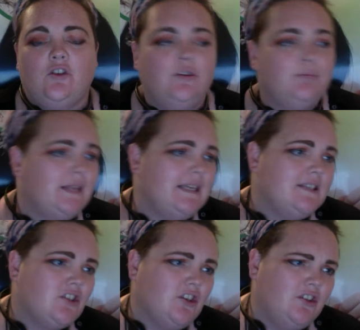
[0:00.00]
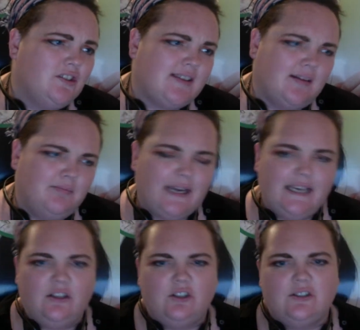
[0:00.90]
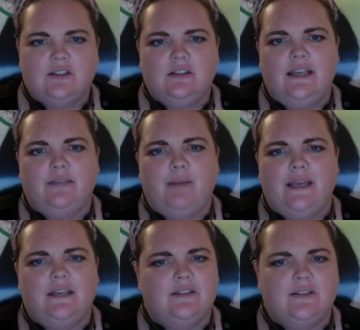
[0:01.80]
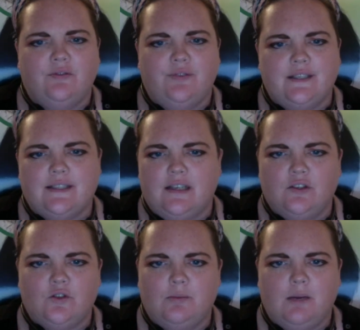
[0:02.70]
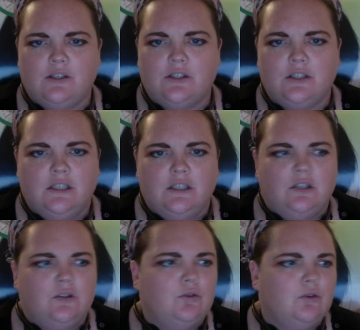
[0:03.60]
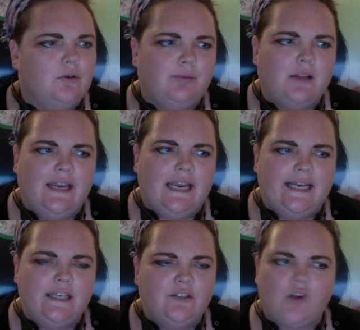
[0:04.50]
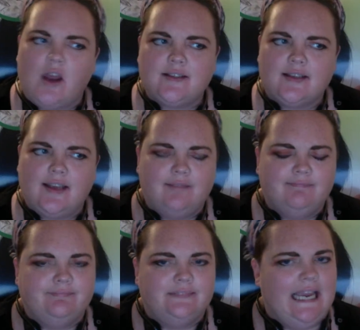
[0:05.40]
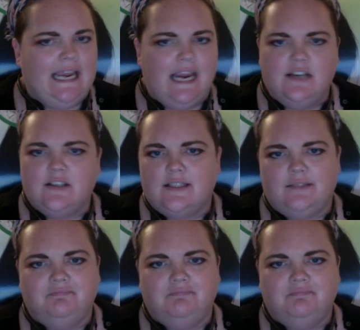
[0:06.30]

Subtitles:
please don't bake yourself in the sun too much or apply any drastic heat.